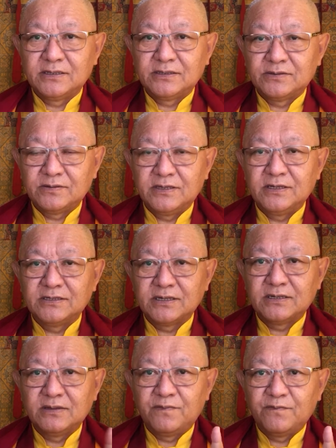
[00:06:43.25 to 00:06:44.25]
So these are
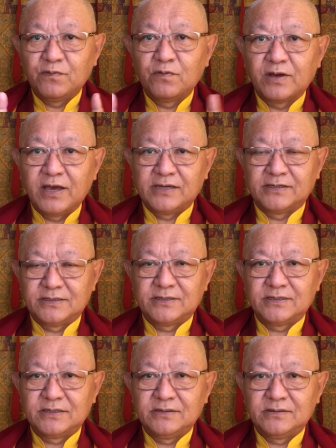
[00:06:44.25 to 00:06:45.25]
the 4
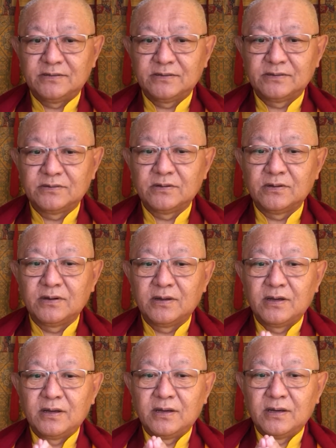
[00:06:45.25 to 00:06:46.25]
guests, So
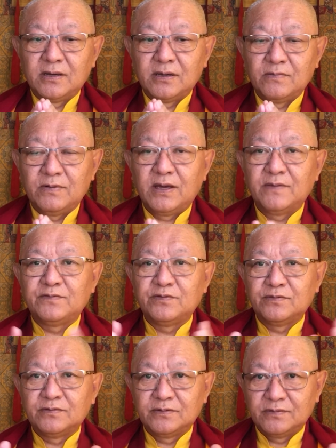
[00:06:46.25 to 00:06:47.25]

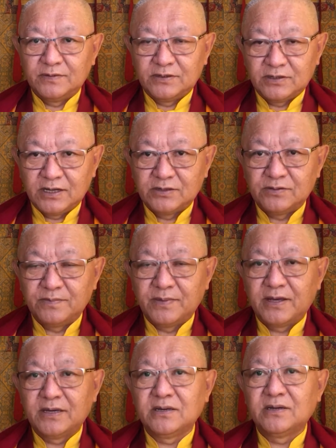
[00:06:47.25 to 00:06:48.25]
we try to
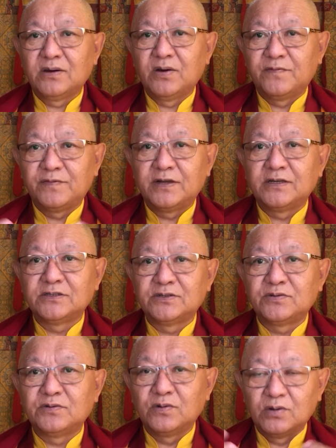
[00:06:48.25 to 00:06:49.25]
make offerings
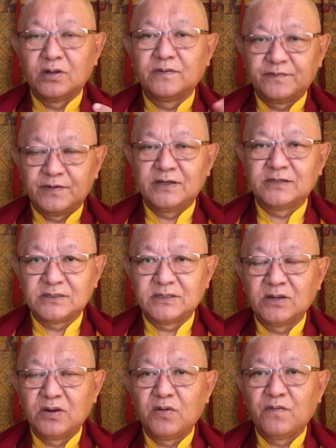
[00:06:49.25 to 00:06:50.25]
to all of these
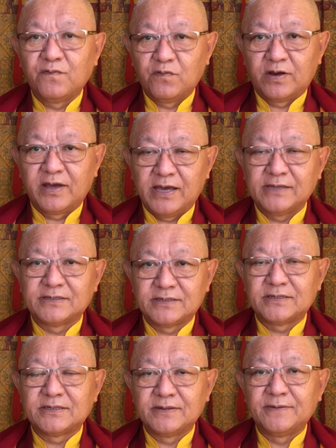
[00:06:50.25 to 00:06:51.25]
4 guests.